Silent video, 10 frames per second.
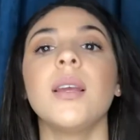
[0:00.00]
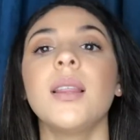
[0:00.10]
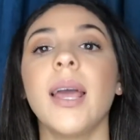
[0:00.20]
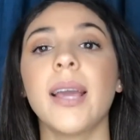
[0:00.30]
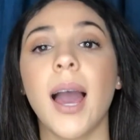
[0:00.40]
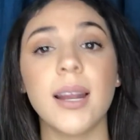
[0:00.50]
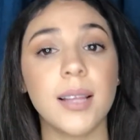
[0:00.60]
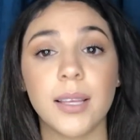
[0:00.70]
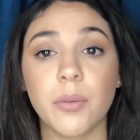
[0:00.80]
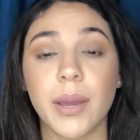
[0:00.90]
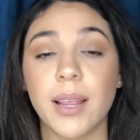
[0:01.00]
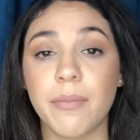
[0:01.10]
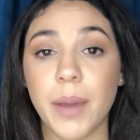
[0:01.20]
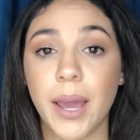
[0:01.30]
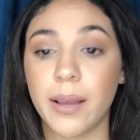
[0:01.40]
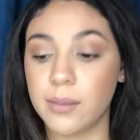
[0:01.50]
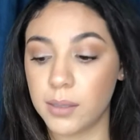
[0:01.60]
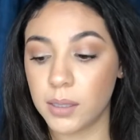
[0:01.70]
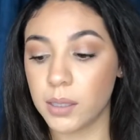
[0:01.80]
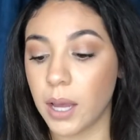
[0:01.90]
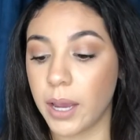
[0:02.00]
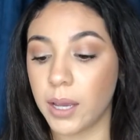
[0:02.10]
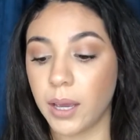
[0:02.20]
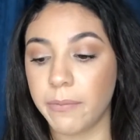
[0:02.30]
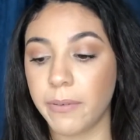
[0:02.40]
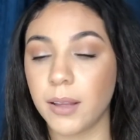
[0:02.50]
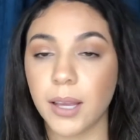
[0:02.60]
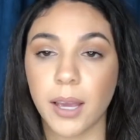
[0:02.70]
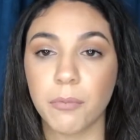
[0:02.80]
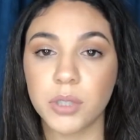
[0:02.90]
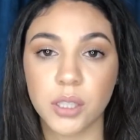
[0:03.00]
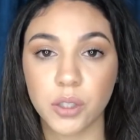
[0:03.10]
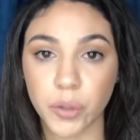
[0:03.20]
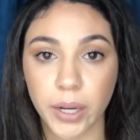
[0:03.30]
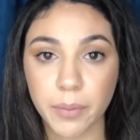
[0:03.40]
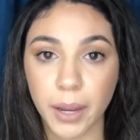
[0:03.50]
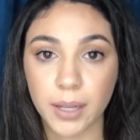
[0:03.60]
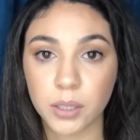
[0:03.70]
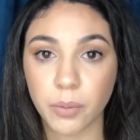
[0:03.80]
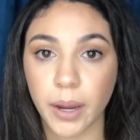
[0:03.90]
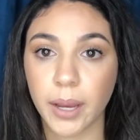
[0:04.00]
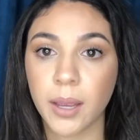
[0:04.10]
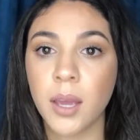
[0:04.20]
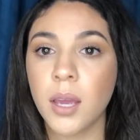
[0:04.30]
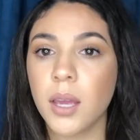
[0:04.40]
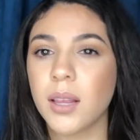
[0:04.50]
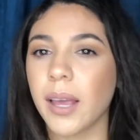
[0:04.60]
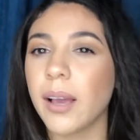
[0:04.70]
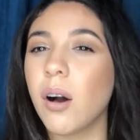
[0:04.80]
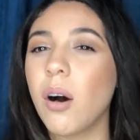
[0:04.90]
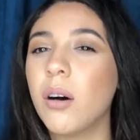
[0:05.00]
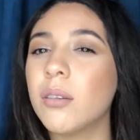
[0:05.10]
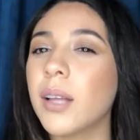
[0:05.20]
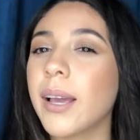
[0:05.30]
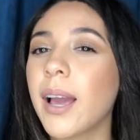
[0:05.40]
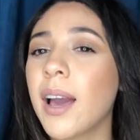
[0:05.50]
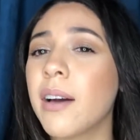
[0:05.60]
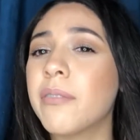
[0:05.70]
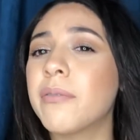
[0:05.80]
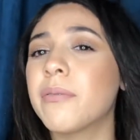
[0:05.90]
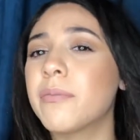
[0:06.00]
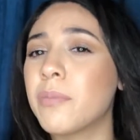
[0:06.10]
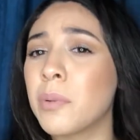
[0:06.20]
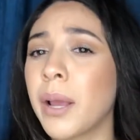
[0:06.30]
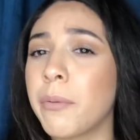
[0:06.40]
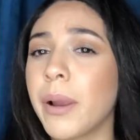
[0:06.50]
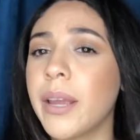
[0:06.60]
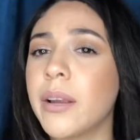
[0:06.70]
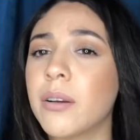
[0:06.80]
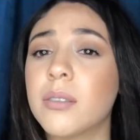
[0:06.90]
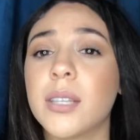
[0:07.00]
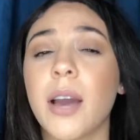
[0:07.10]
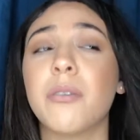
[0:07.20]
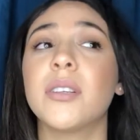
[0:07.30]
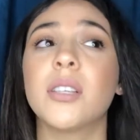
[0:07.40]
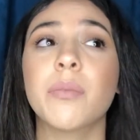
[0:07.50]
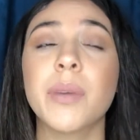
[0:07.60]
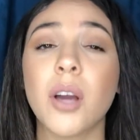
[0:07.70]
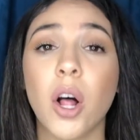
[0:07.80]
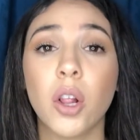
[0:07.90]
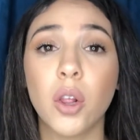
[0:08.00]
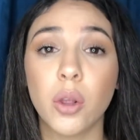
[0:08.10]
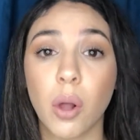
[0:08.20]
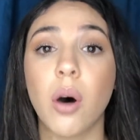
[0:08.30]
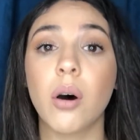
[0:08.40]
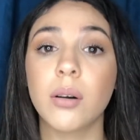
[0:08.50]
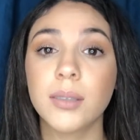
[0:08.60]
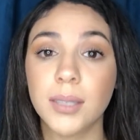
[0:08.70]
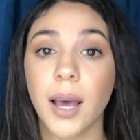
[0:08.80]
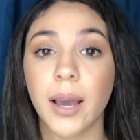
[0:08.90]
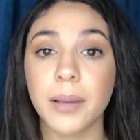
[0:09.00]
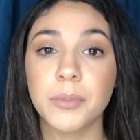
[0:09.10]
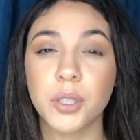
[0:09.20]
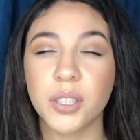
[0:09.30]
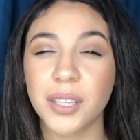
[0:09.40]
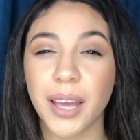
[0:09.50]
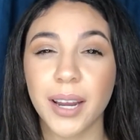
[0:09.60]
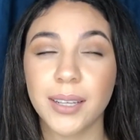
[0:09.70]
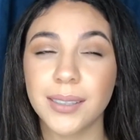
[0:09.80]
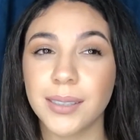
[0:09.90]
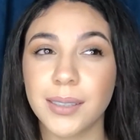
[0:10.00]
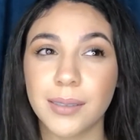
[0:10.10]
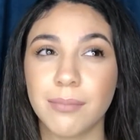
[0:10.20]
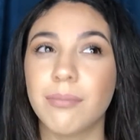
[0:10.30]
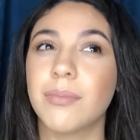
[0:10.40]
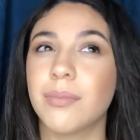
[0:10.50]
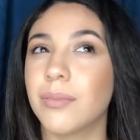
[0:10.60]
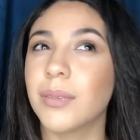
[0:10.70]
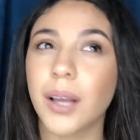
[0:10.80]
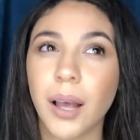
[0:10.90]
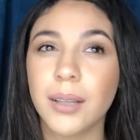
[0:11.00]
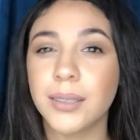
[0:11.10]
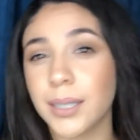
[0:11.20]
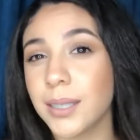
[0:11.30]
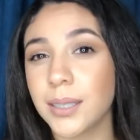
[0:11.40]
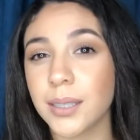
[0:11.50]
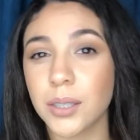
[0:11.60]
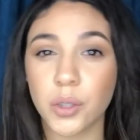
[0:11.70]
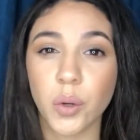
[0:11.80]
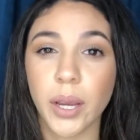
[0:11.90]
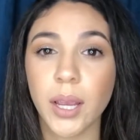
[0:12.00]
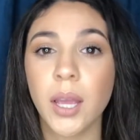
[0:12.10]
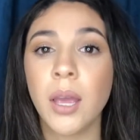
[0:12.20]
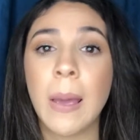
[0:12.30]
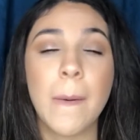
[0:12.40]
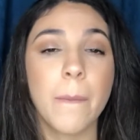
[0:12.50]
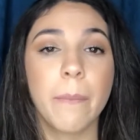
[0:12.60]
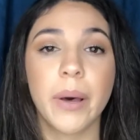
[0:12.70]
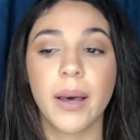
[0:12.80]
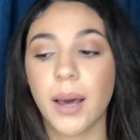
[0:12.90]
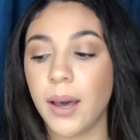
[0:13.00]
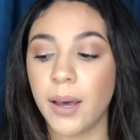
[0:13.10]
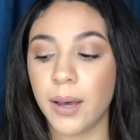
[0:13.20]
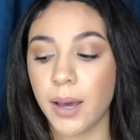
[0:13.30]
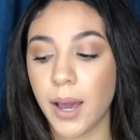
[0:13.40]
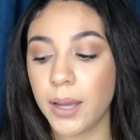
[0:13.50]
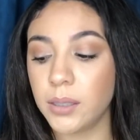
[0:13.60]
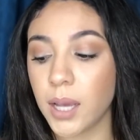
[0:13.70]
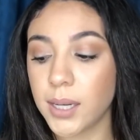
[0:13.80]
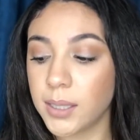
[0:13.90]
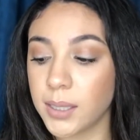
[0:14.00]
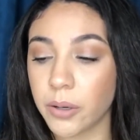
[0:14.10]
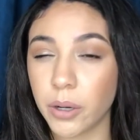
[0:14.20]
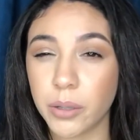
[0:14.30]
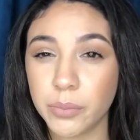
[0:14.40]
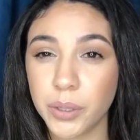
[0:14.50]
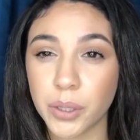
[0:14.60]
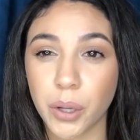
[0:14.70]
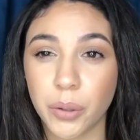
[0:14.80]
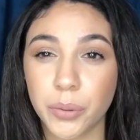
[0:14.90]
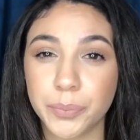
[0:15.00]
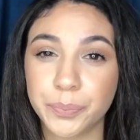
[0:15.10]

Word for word: like I didn't like the way it left my ends. Like it felt like it wasn't straightening my ends right. Like all like half were like right here down. It took me a long time just to get it a decent straight but uh, I had to add a serum so